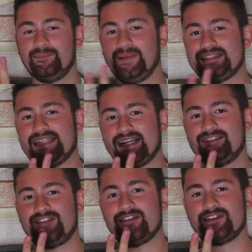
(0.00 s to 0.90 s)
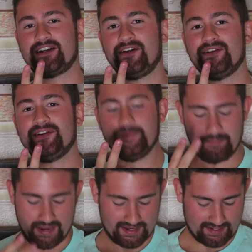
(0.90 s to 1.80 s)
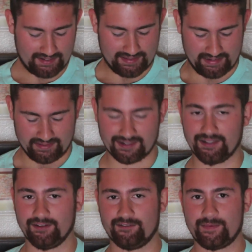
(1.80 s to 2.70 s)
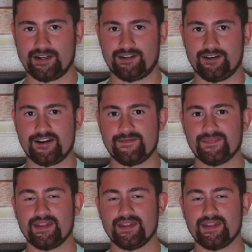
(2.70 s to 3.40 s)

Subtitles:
My second favorite color is mint, like the color of my shirt.